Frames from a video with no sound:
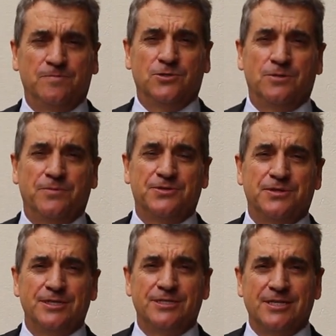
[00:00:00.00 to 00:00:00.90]
term
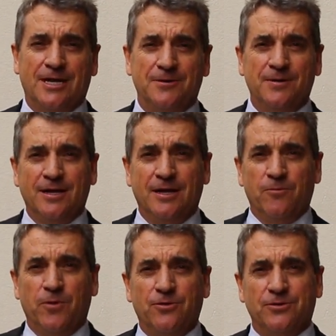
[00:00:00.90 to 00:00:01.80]
3. So
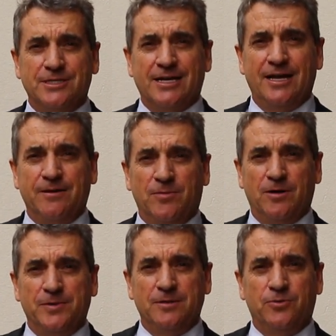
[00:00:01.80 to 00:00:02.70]
we thought today it
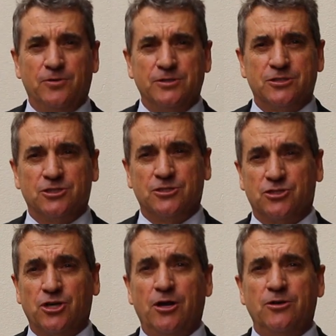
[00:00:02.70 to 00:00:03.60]
might be important to
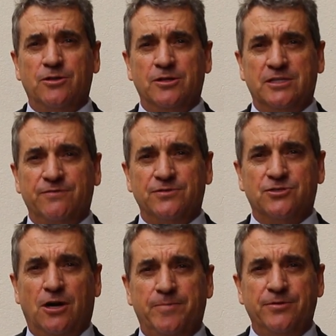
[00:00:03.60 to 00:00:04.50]
just show you the
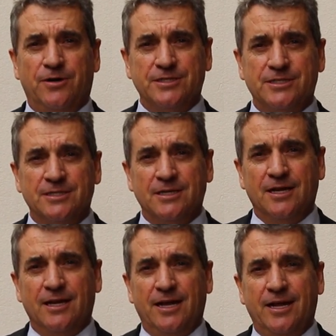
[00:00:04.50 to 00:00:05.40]
different type of knots
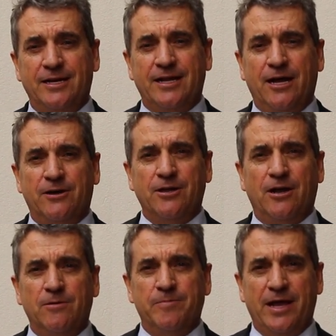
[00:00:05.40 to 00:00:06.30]
and how to
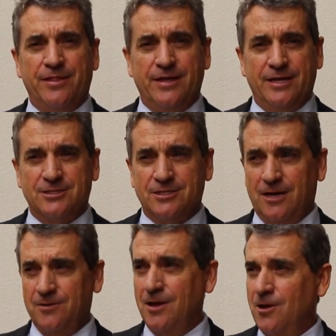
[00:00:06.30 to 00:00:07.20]
go about that.
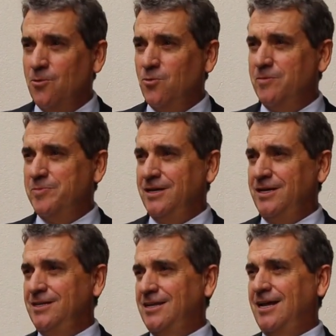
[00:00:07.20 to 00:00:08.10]
So we've
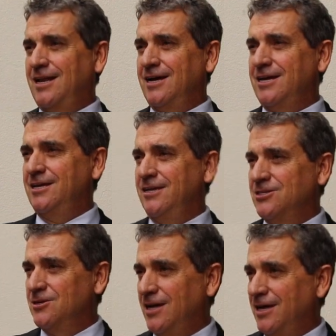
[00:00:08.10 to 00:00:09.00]
been lucky
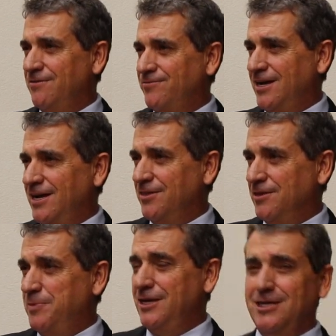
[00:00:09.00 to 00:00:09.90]
to have
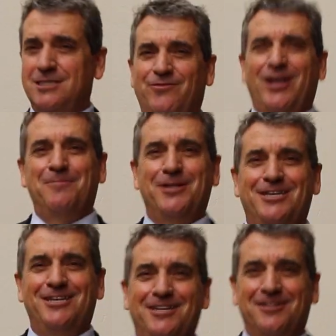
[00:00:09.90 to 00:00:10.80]
the Piers family
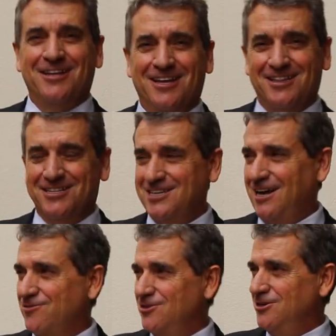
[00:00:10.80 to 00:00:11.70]
here this
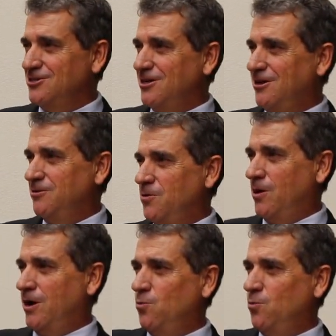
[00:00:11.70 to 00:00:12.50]
afternoon, so I